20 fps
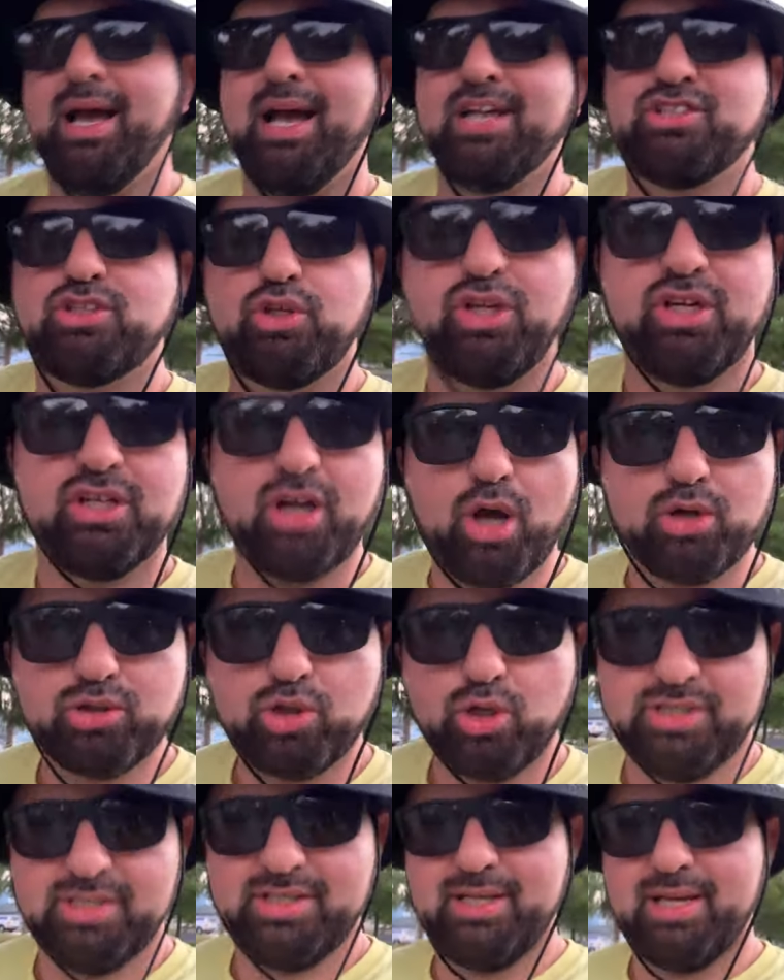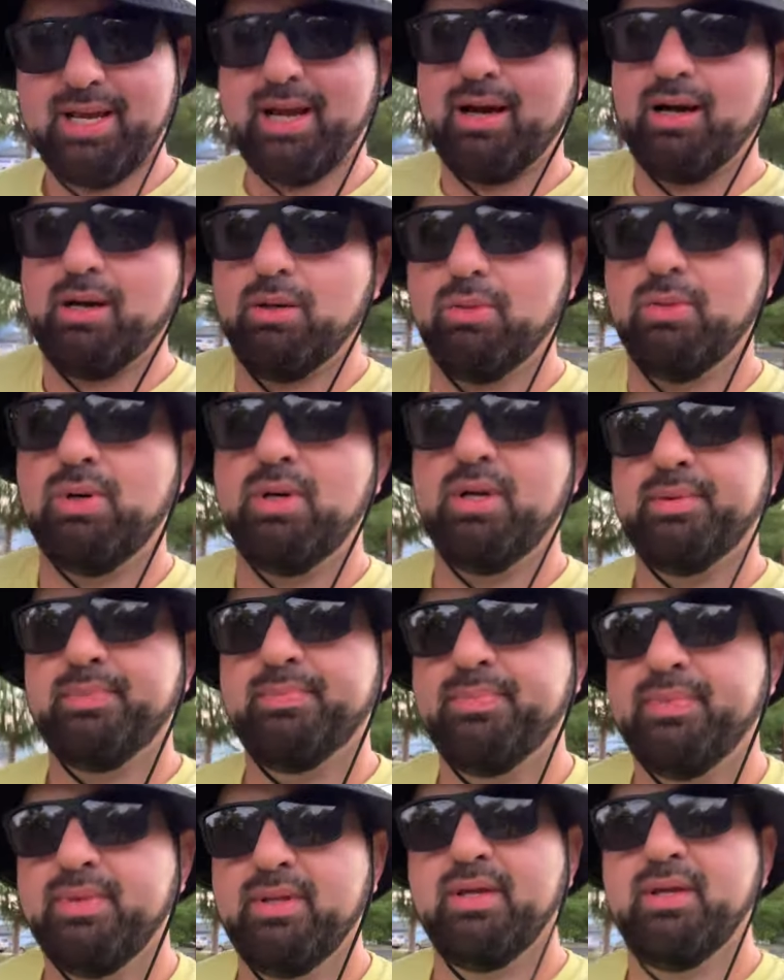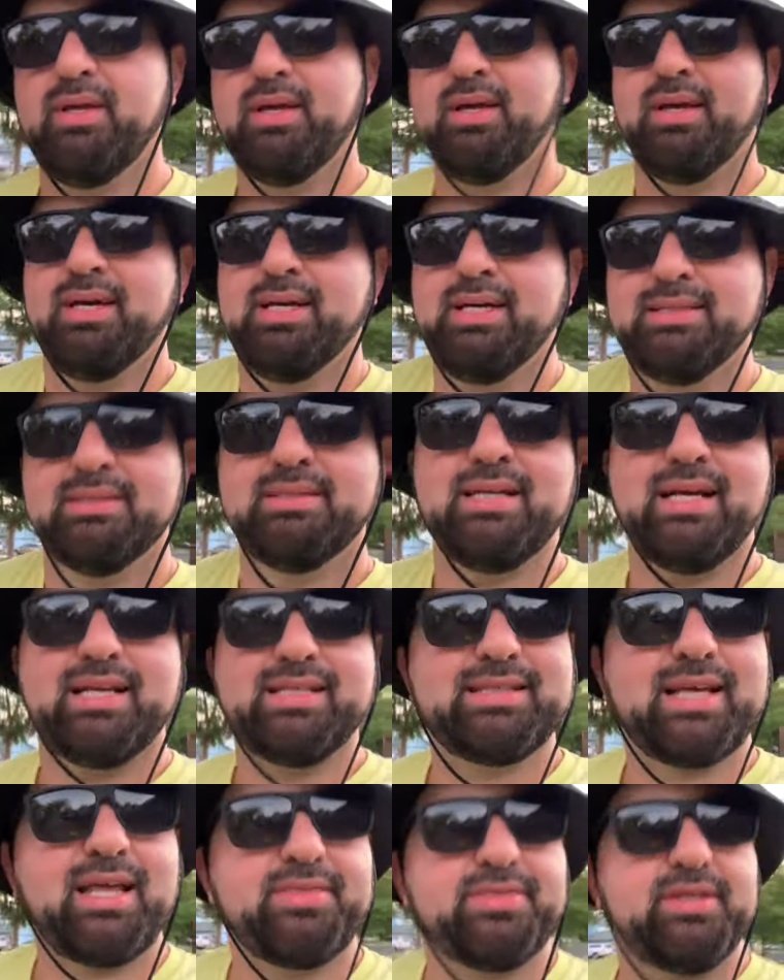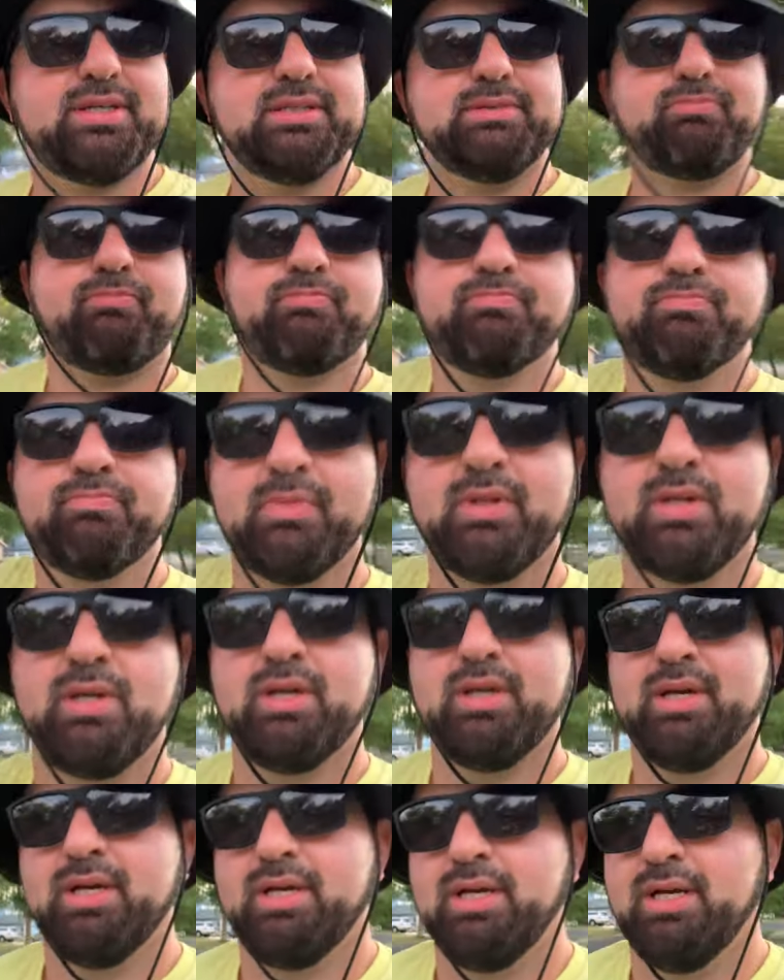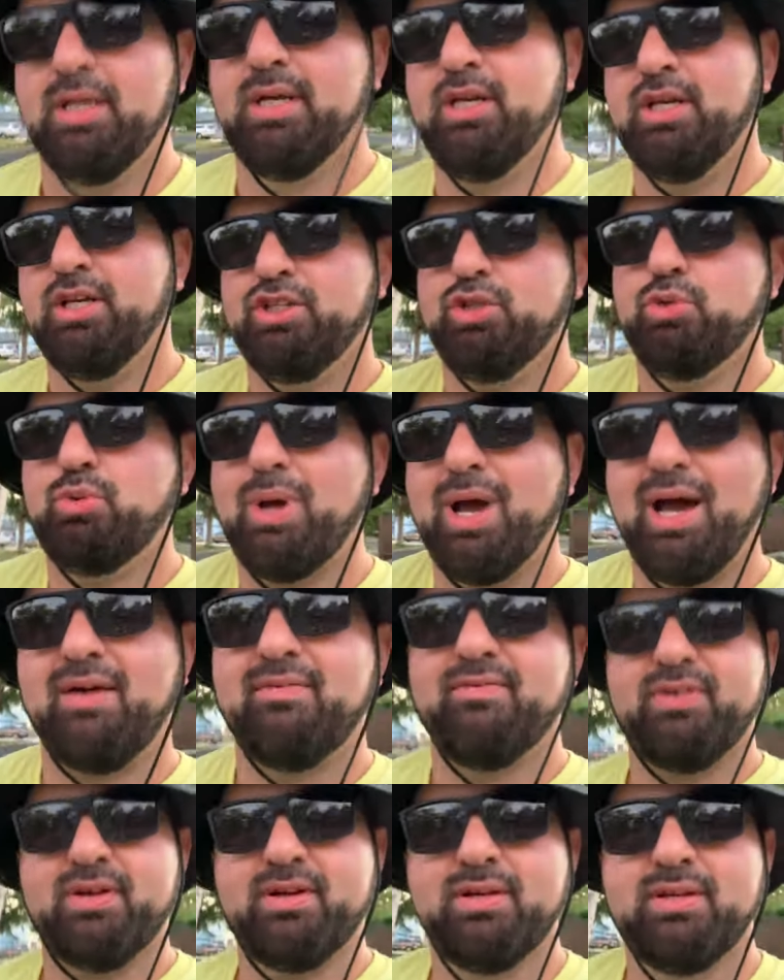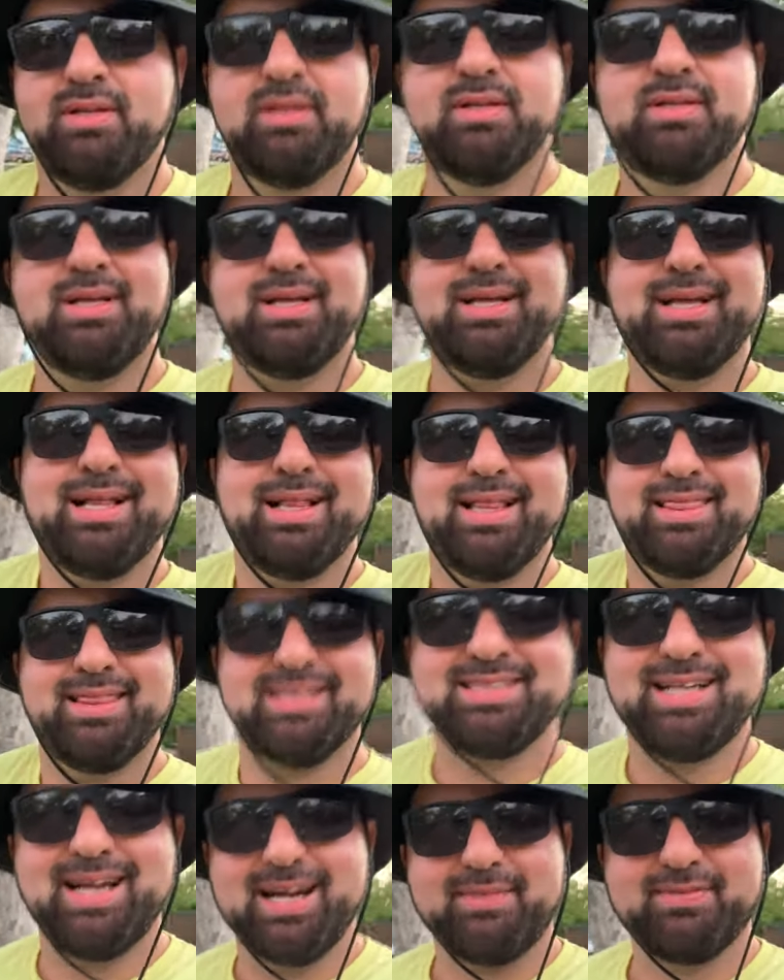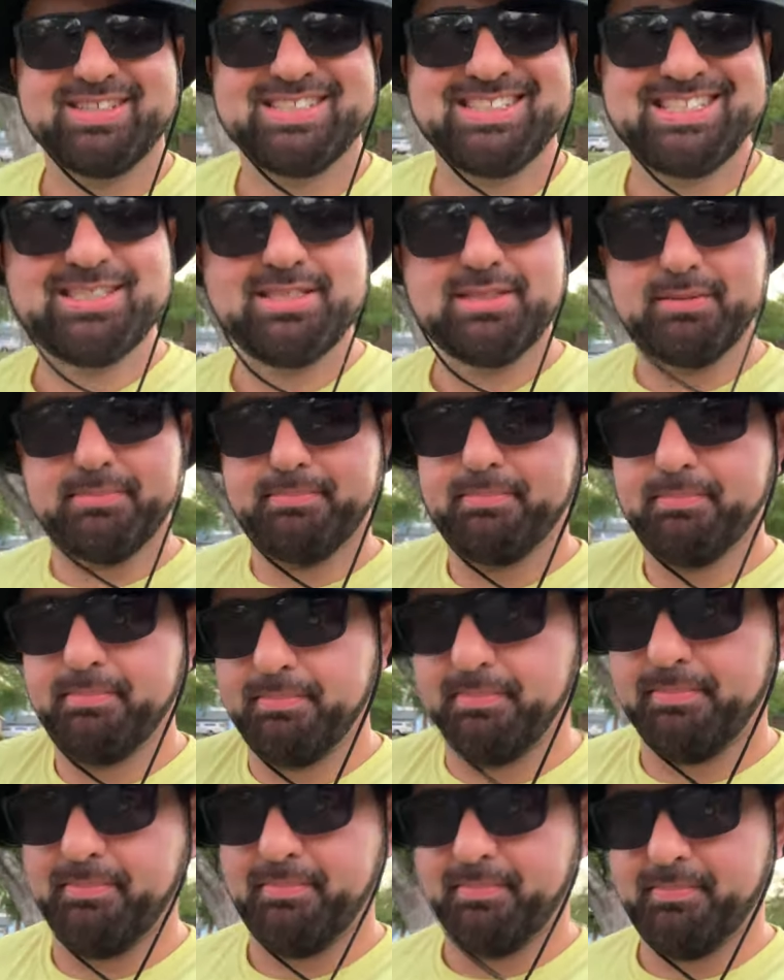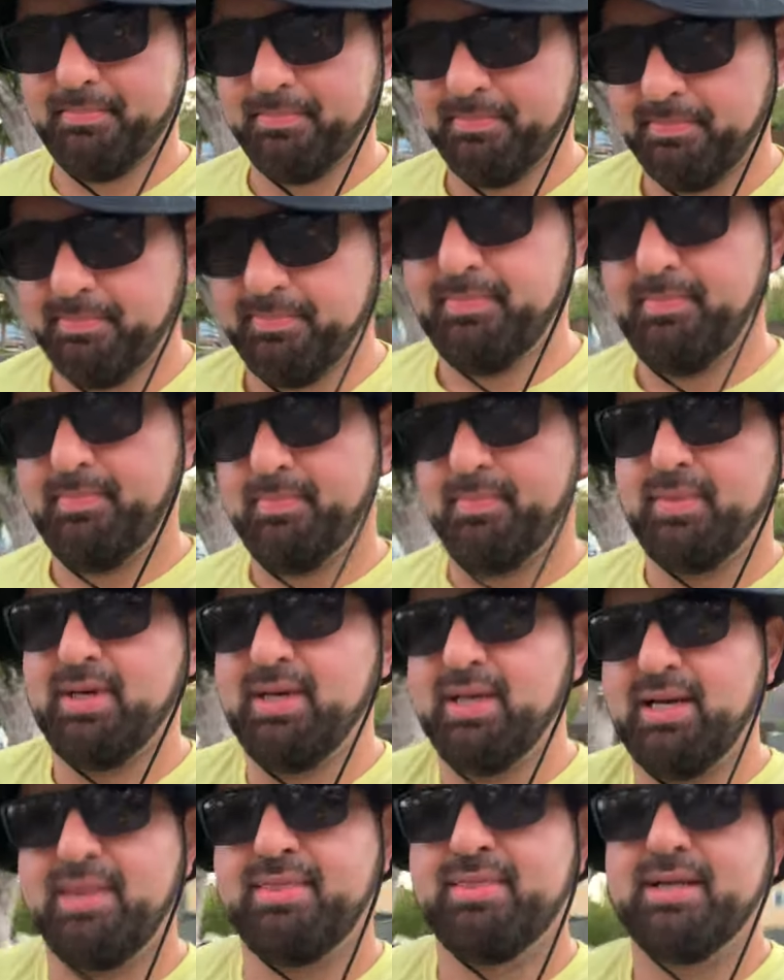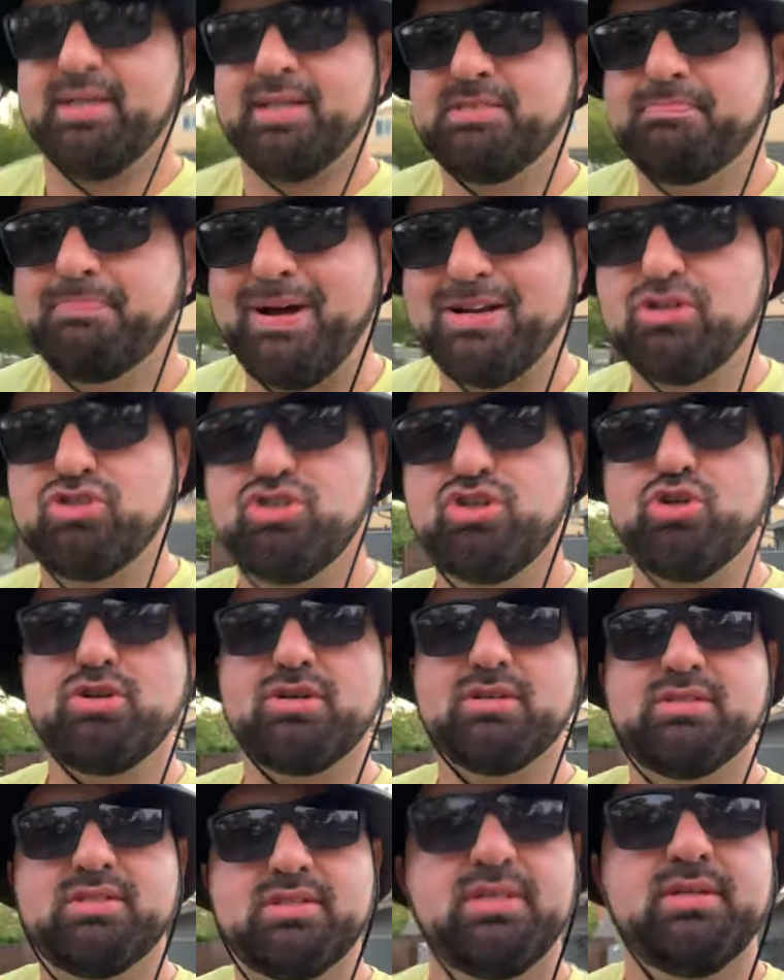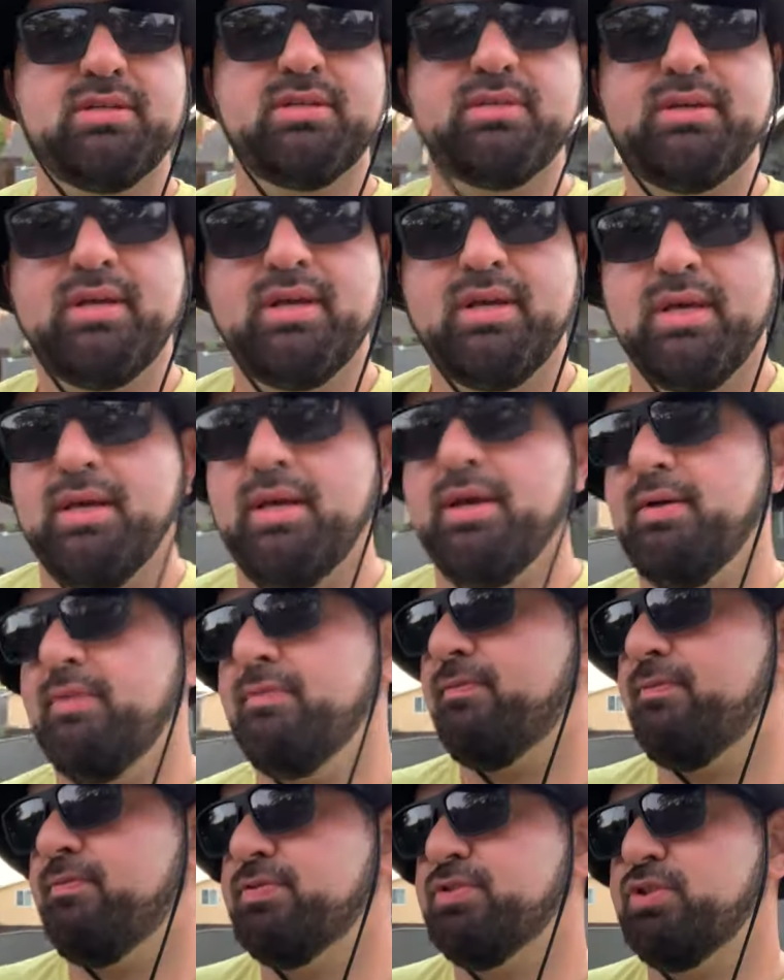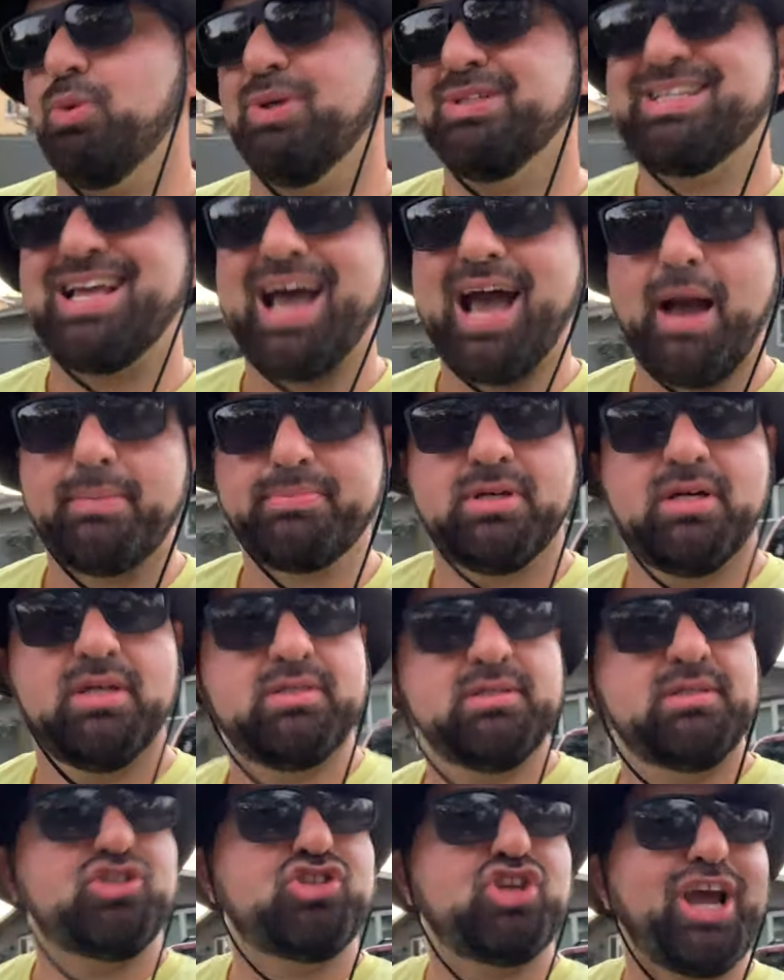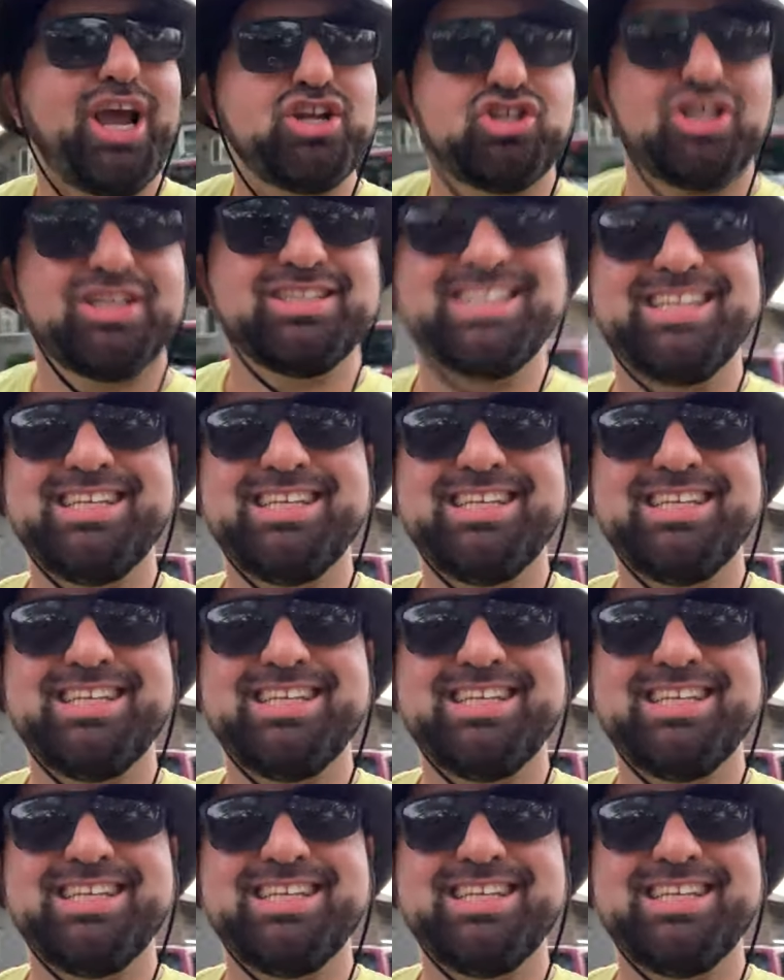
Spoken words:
And so you can also see how, to the extent that you have this kind of a system that is better suited to adapt to changing